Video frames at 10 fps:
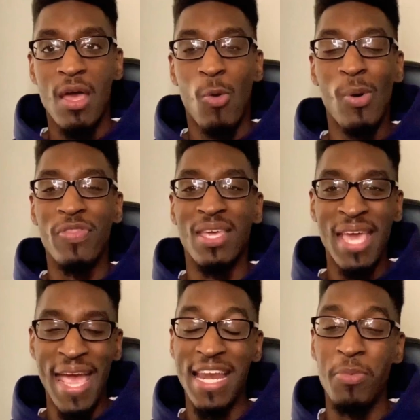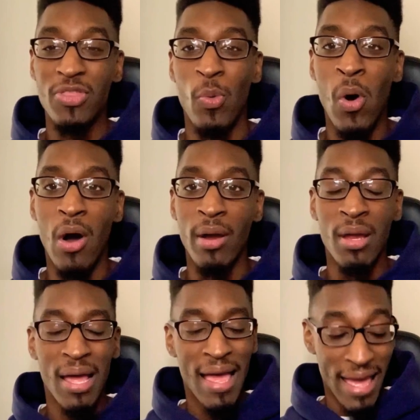with the cane and with the walker.
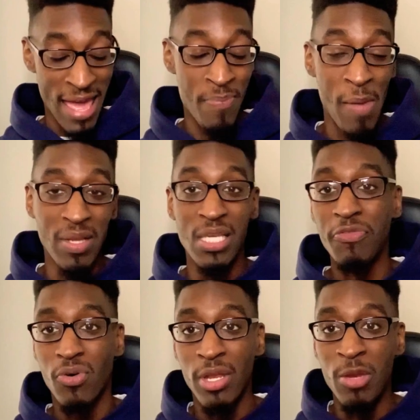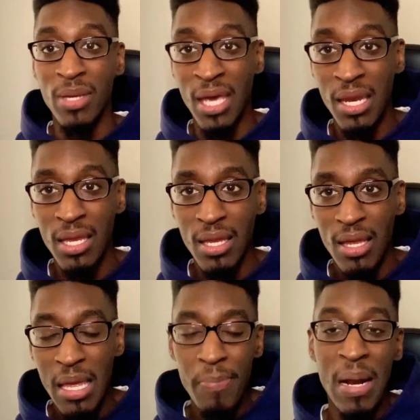It may be difficult in the beginning,
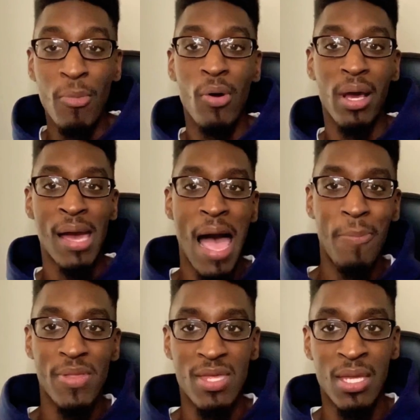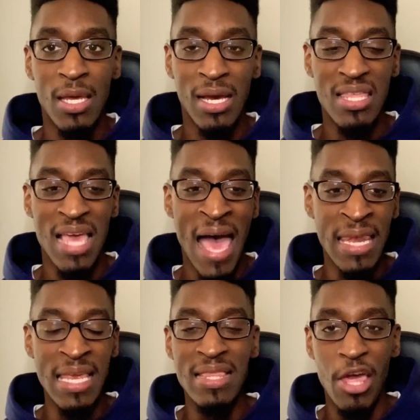but I'm going to accomplish it because I
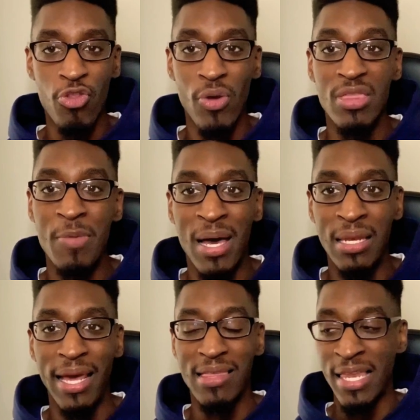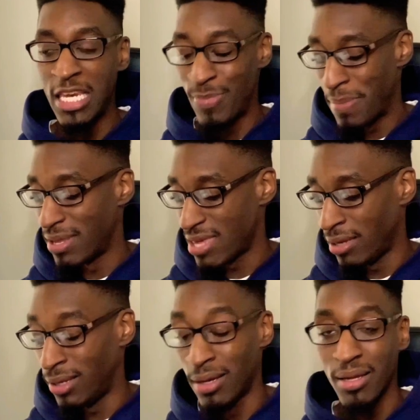need that strength in my legs. I need to be able to say,
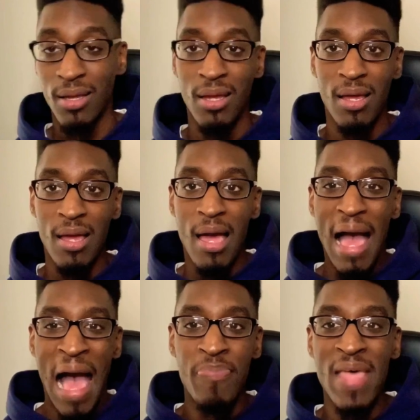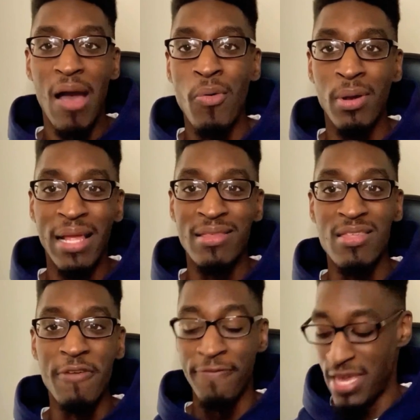look, I'm not going to let this
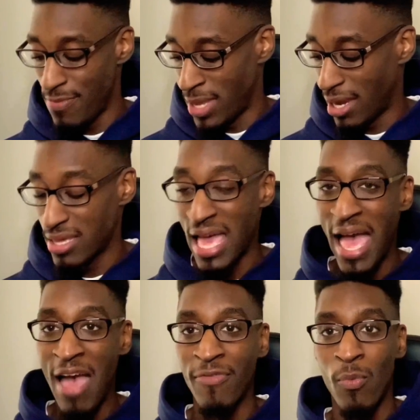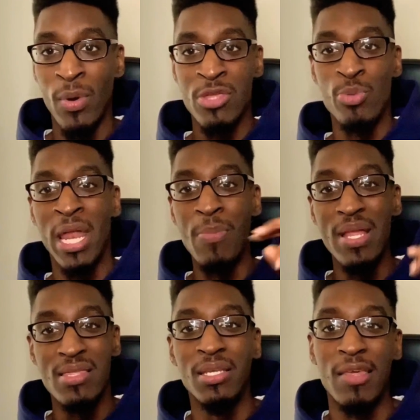defeat me because I have what you label
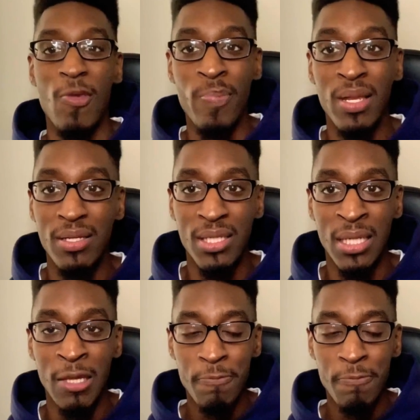as a disability,